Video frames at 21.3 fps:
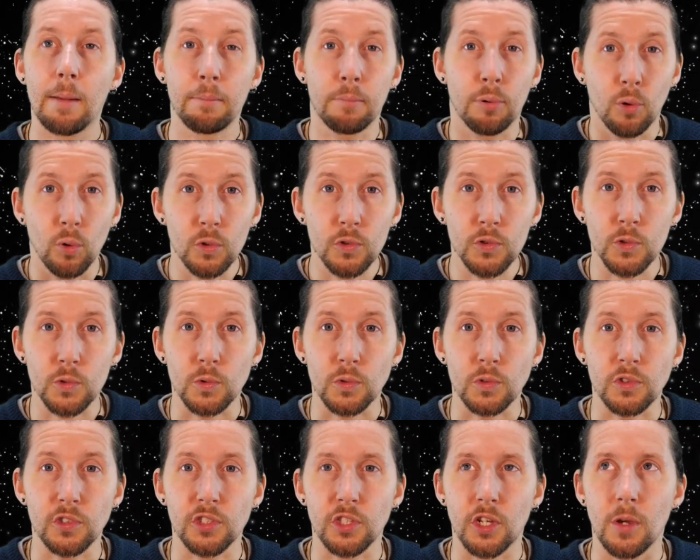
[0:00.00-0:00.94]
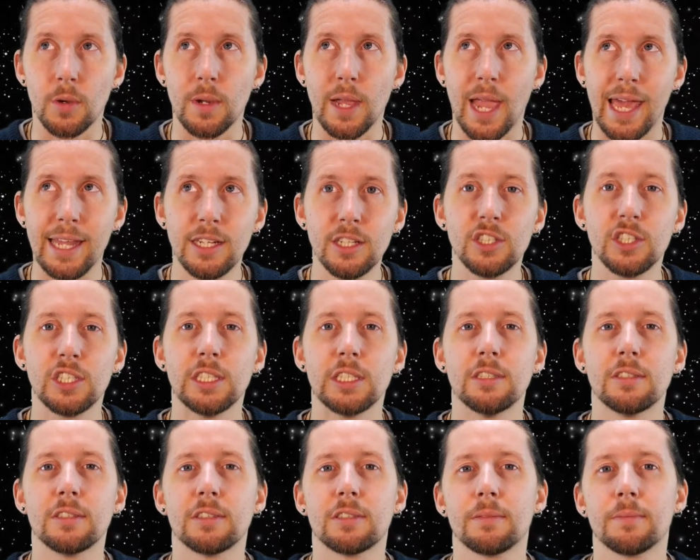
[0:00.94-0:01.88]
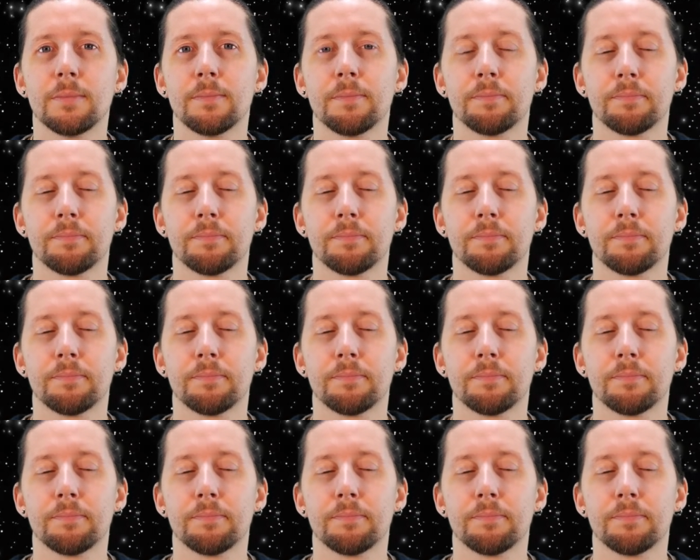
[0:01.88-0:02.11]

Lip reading: portals, you know, energies.